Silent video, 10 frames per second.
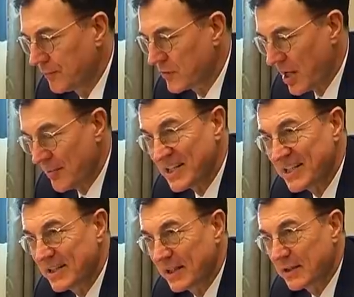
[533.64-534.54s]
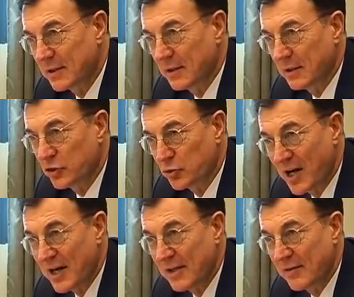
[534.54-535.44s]
shamanistic
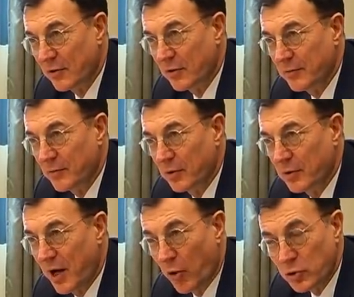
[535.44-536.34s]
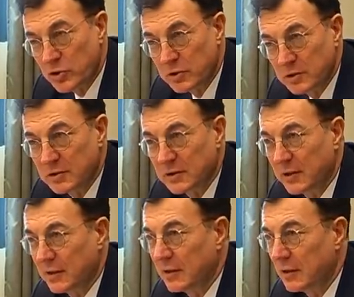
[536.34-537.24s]
shrines or altars,
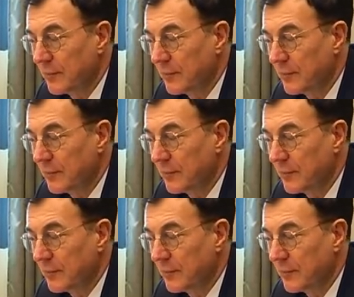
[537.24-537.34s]
and